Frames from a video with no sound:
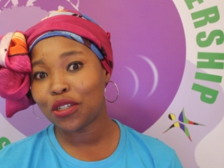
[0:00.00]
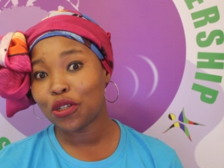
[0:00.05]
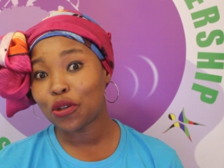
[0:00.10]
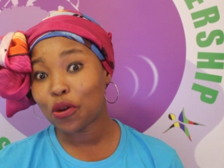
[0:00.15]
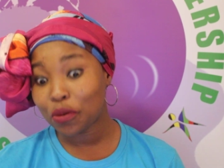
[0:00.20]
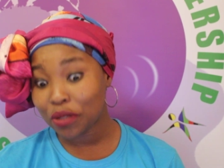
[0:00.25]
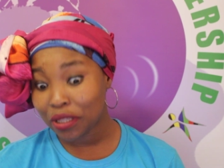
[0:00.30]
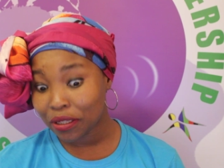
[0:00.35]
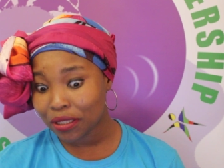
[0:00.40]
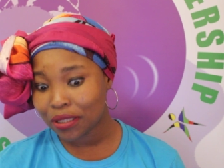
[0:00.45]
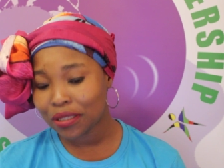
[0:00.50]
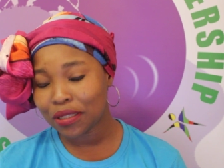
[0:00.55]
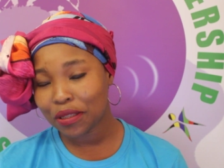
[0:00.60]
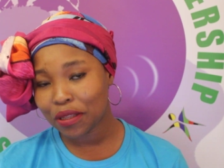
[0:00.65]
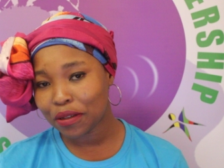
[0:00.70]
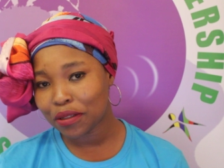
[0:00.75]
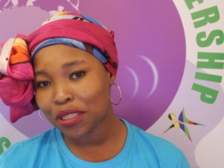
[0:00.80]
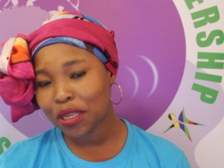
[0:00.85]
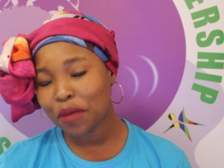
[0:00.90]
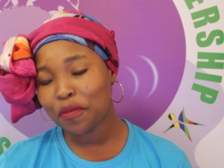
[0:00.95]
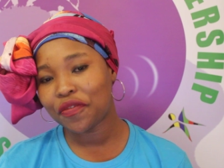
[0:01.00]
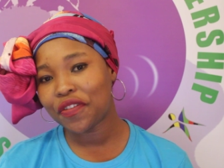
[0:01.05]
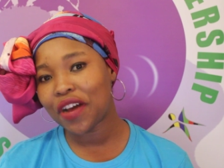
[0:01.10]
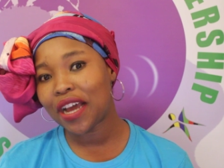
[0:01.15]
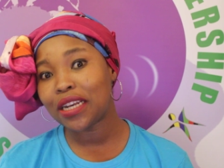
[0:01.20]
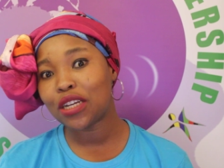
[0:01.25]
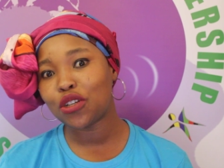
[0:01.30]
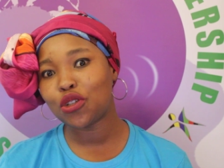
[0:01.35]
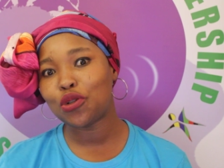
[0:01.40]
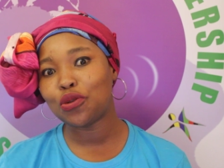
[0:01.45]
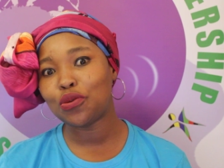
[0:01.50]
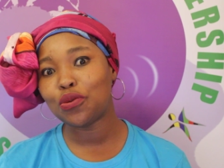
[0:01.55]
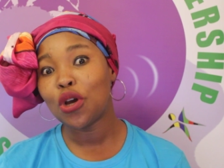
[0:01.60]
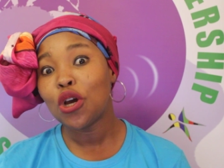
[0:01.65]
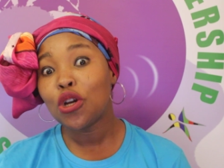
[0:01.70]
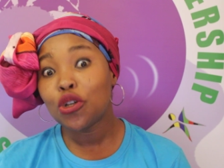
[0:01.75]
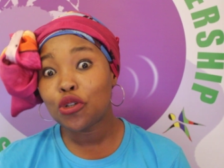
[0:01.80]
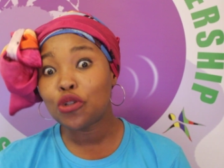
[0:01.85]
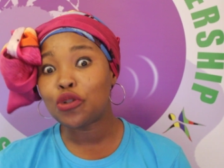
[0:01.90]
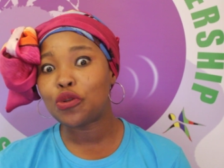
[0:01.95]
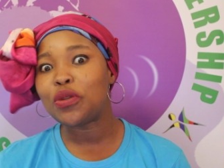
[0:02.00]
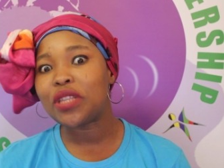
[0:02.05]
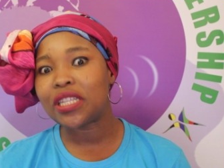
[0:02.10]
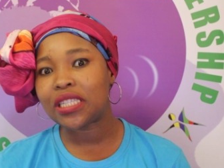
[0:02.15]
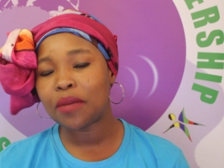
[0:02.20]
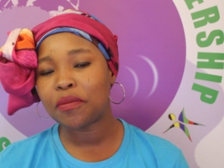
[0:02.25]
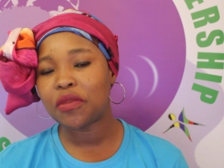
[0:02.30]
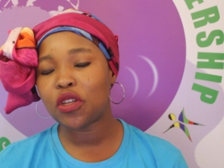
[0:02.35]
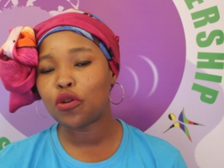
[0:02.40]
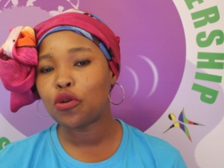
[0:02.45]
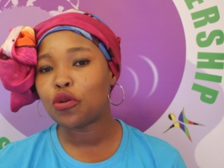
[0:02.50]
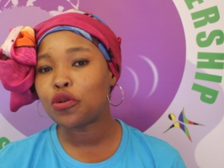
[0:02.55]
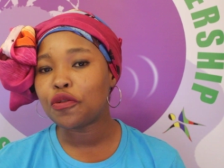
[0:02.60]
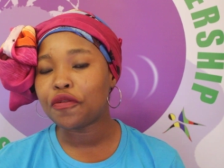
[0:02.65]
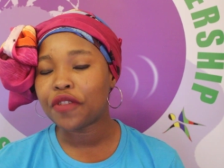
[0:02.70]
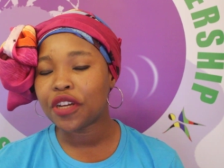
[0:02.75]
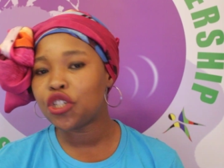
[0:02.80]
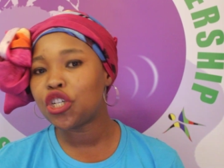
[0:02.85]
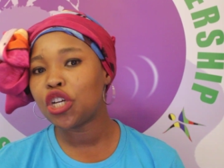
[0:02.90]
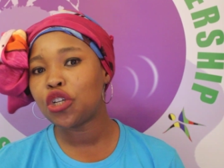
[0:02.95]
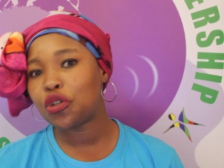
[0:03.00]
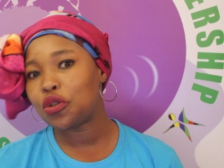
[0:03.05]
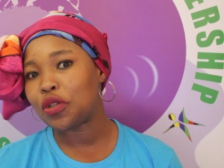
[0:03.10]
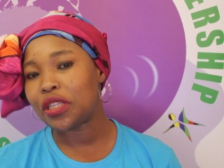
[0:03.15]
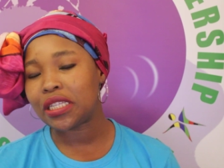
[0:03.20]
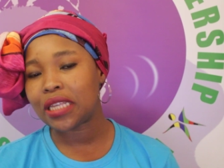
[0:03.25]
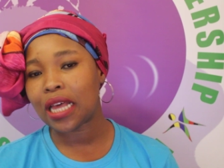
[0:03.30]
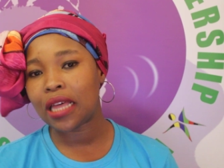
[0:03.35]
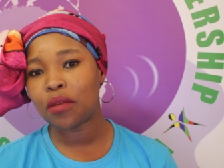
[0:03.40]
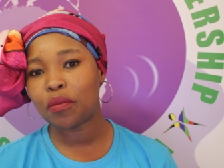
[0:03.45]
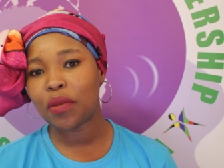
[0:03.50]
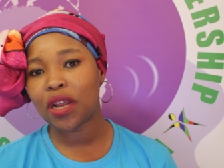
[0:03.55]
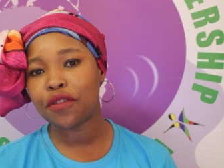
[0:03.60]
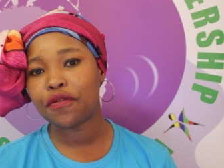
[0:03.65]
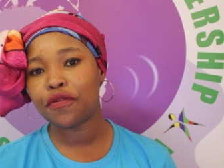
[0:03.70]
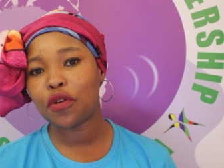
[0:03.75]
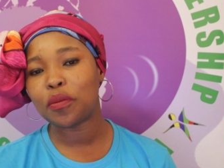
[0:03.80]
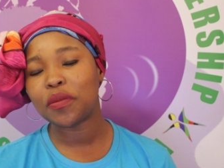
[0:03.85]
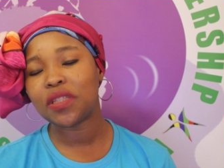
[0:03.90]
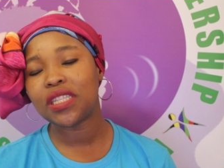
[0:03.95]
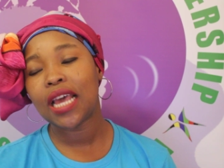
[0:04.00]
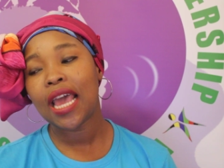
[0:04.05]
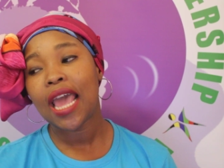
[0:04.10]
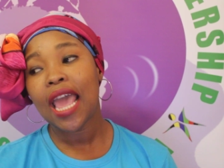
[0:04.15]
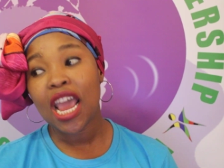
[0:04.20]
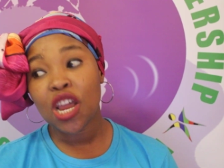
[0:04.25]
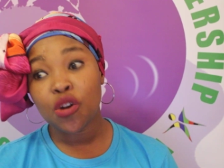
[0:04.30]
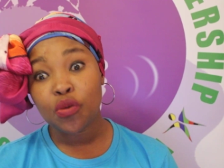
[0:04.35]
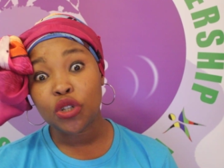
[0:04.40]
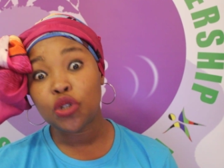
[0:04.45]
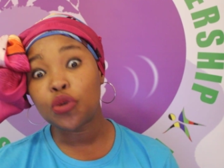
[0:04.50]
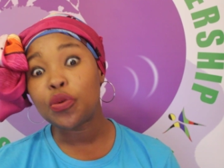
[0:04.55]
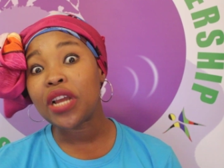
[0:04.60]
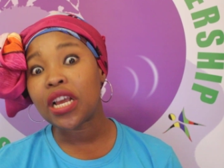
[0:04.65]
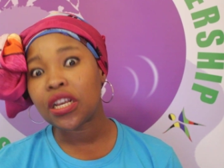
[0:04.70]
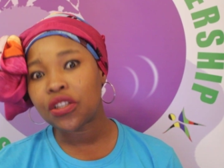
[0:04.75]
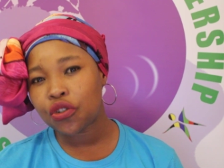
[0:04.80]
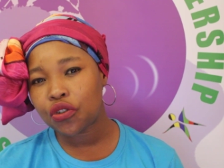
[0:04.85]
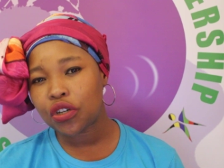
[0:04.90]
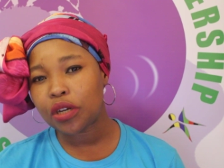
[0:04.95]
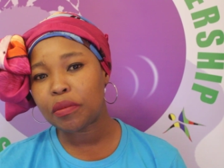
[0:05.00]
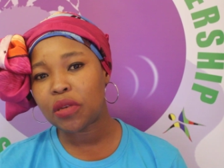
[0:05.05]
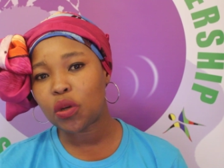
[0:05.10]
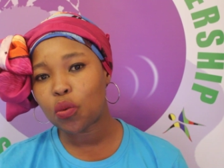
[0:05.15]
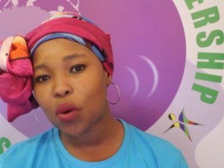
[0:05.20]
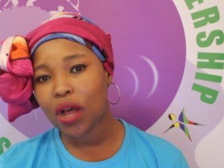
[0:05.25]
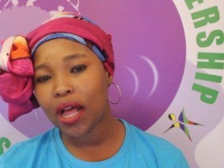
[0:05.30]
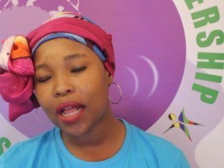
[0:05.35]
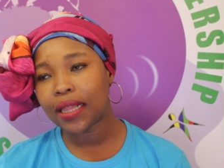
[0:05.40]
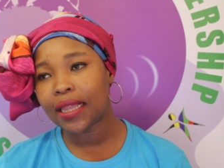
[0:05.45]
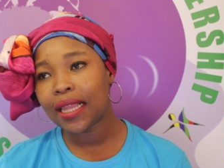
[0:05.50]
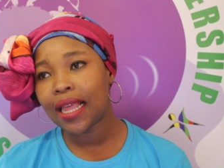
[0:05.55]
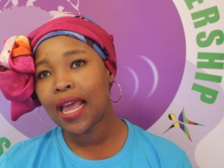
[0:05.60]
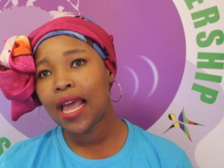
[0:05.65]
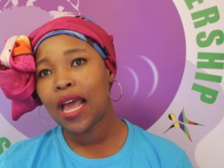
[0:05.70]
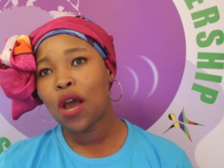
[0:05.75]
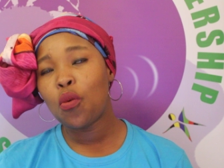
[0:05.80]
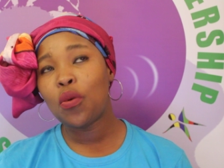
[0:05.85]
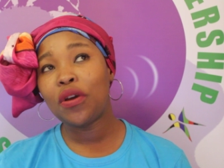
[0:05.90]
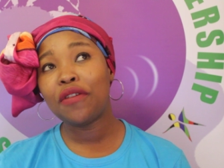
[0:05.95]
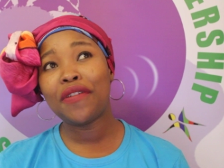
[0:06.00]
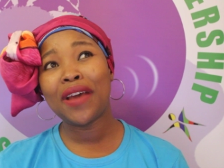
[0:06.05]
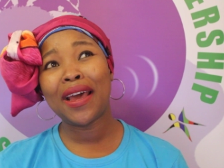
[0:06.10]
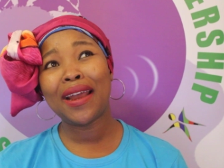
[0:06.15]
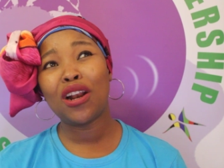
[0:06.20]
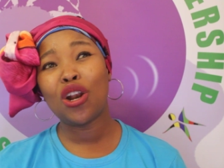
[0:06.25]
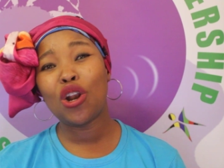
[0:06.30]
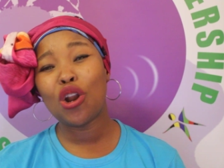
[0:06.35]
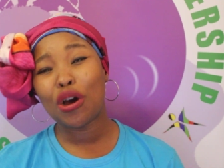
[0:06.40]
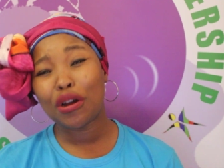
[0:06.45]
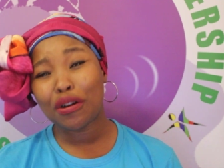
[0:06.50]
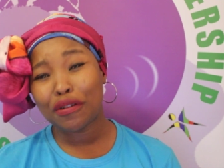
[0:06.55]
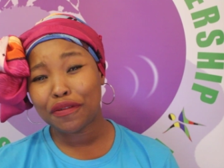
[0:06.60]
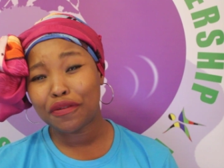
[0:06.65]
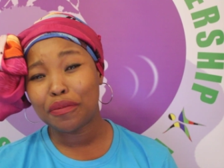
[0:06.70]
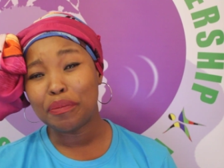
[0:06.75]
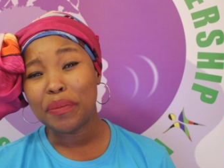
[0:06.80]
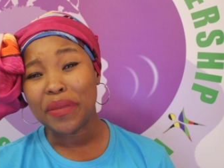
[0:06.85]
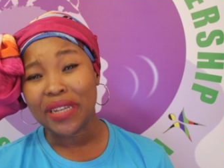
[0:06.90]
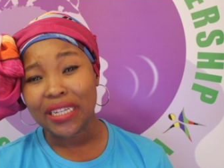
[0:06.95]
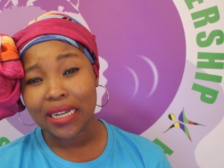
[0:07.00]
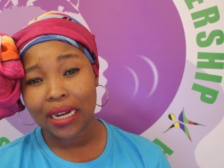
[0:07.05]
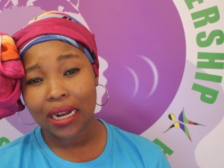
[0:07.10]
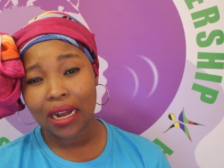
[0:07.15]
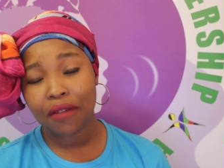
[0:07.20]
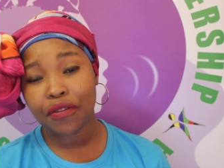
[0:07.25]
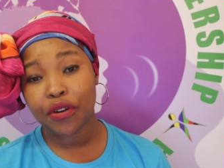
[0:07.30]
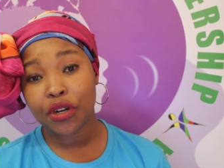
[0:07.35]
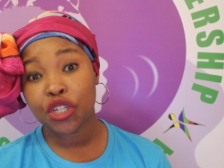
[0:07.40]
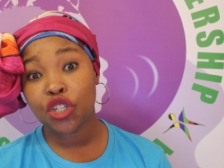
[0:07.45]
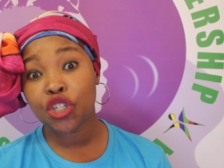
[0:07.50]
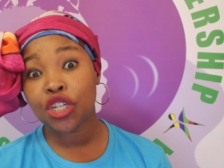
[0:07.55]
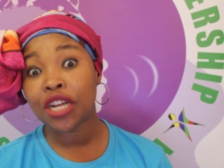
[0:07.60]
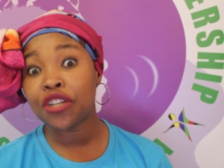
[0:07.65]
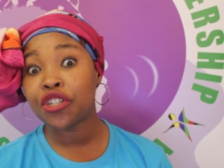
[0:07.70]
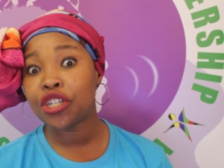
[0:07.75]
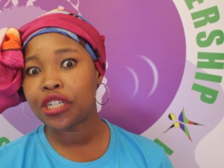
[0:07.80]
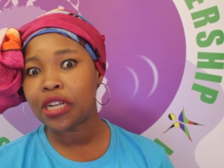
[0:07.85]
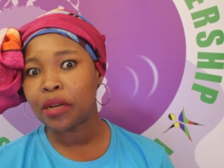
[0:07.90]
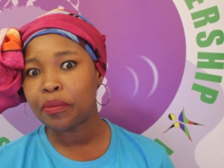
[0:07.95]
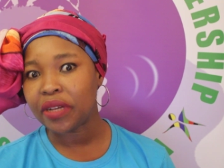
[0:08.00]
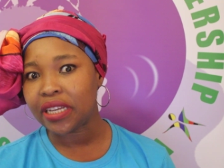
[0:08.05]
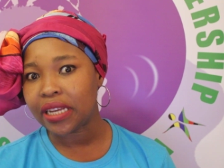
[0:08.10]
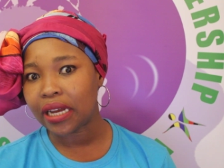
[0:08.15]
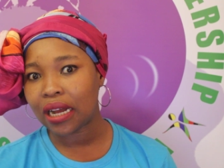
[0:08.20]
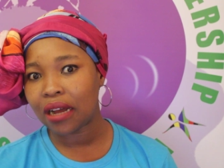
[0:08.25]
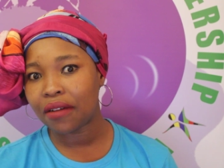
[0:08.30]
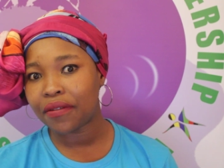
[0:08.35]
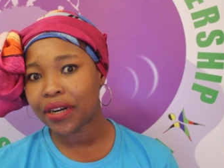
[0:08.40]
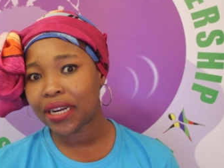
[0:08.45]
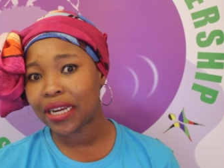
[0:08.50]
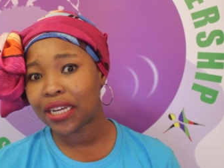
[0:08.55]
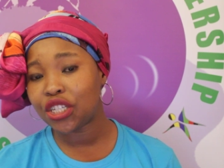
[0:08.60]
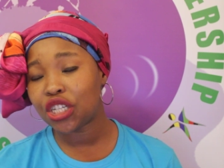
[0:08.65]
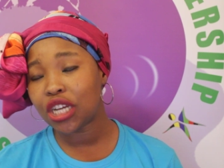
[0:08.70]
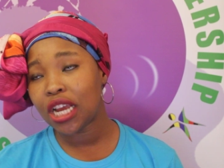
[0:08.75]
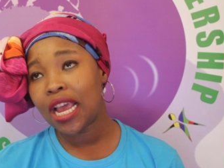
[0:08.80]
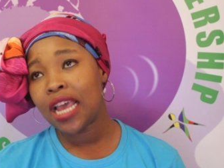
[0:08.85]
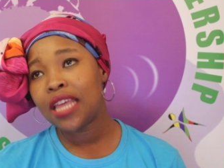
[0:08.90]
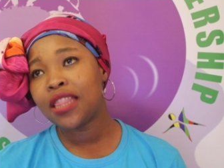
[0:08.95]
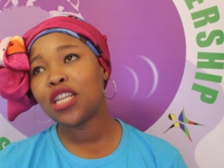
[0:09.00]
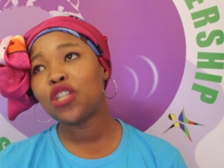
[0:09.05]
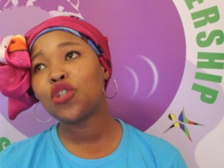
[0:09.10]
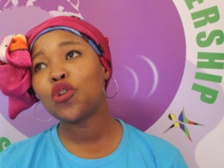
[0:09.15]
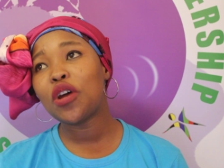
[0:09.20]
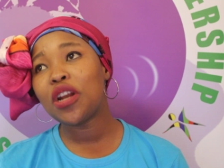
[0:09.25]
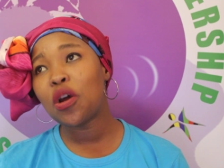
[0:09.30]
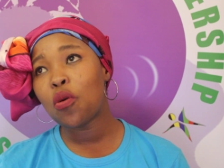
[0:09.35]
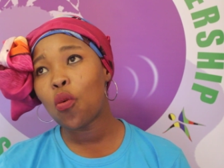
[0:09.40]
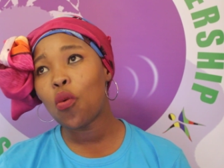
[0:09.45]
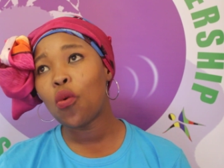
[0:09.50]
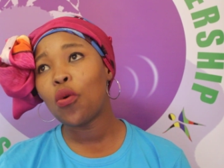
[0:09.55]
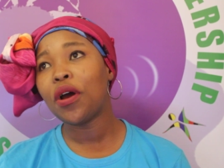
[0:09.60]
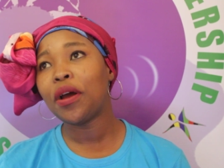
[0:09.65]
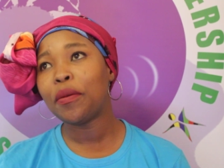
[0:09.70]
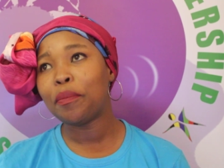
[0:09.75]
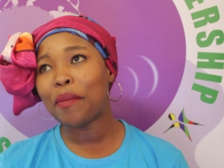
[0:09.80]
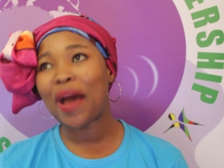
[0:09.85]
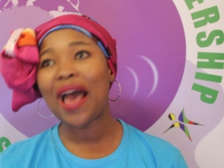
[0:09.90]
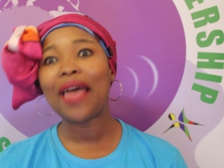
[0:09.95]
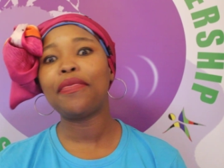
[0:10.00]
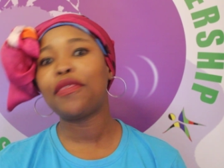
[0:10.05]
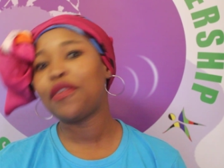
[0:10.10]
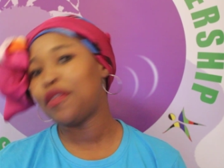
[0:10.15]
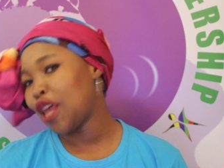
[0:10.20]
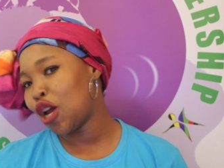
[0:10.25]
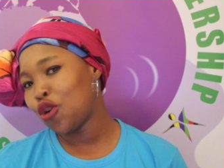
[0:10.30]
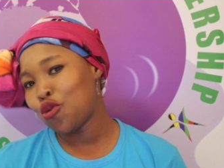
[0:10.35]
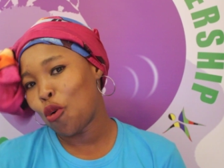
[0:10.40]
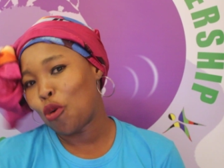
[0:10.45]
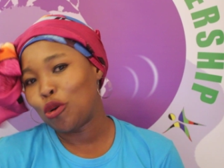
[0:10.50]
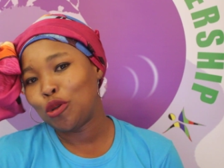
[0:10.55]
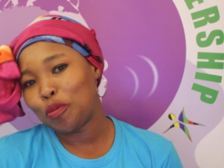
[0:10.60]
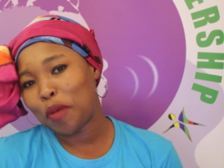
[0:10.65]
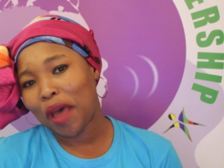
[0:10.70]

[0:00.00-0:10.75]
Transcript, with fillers: you know this the same funder to to do the same thing you know to venture into these other platforms and we're doing extremely well we've had a lot of media coverage traditional media coverage there's not a, a month that goes